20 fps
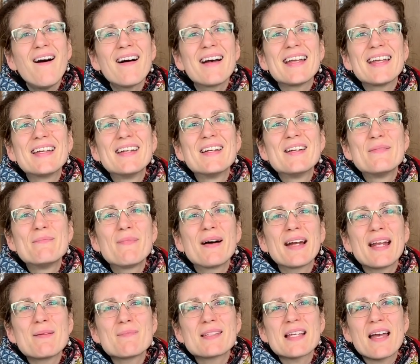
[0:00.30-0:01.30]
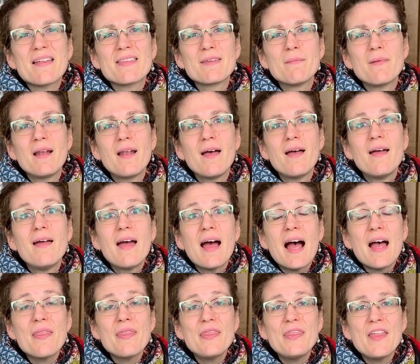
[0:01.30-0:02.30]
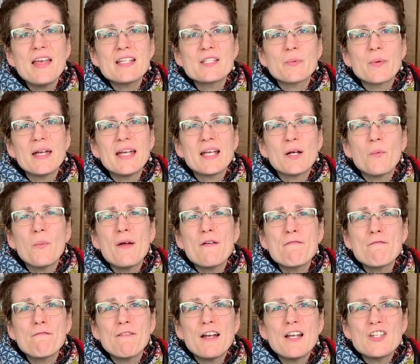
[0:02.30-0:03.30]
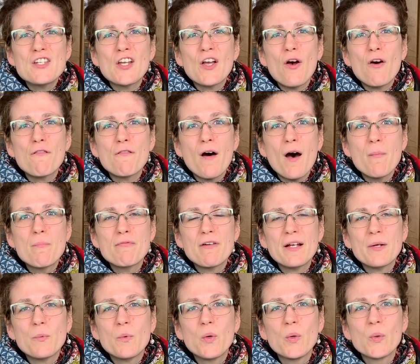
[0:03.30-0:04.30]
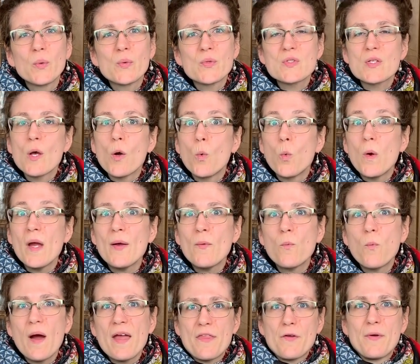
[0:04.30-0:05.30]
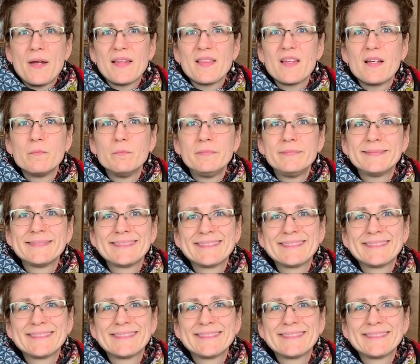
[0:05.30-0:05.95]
Hi, my name's Khaki and this week we're finishing off our brick walls. We're weathering them.